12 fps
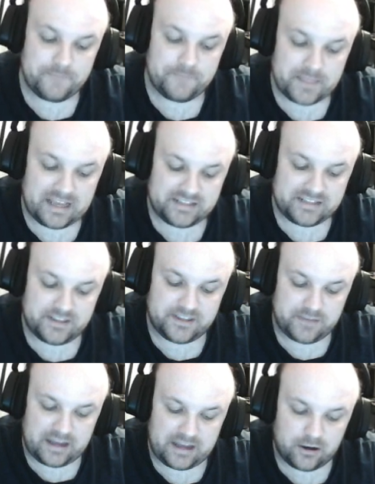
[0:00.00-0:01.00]
And so
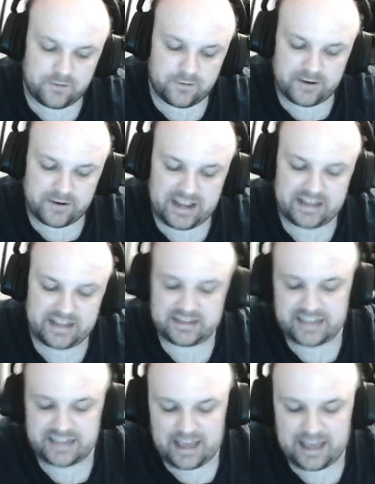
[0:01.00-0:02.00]
that overhang and
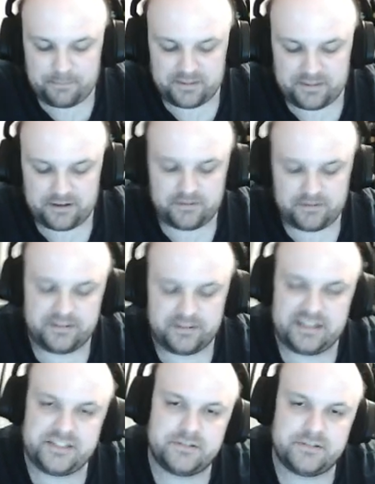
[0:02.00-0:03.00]
gap there, they
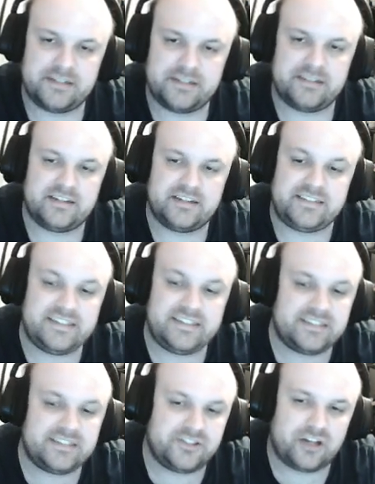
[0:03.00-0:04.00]
do a
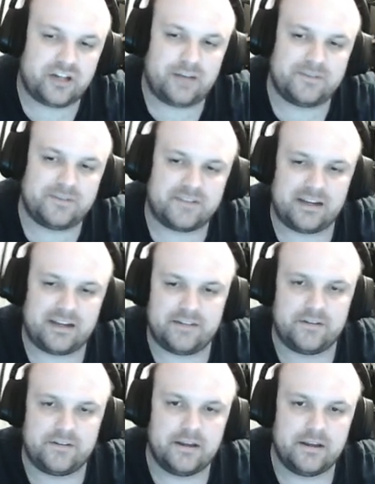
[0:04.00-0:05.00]
decent job of kind of
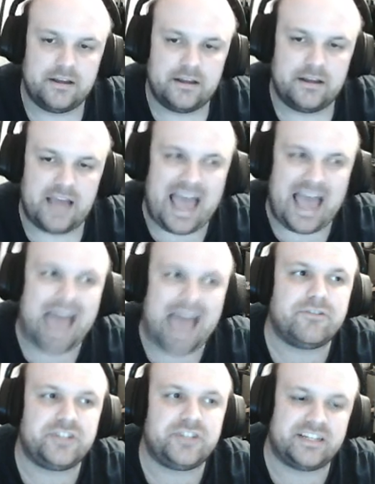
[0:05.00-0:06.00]

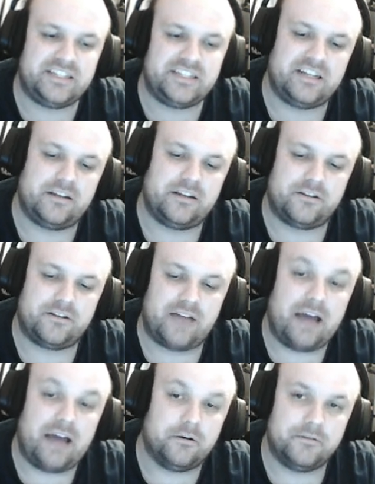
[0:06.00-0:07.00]
averaging each other
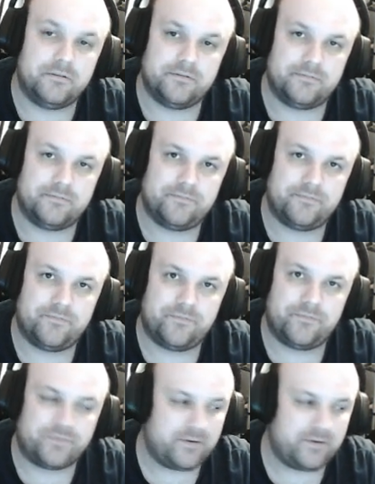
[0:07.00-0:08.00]
out,
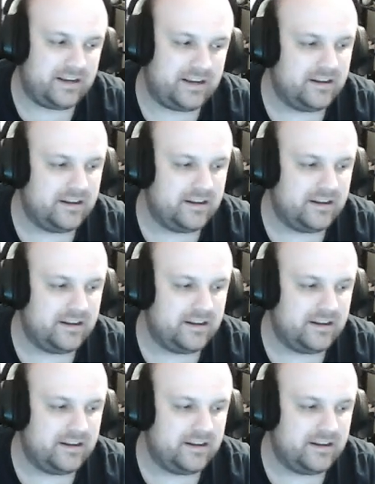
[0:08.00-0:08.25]
right?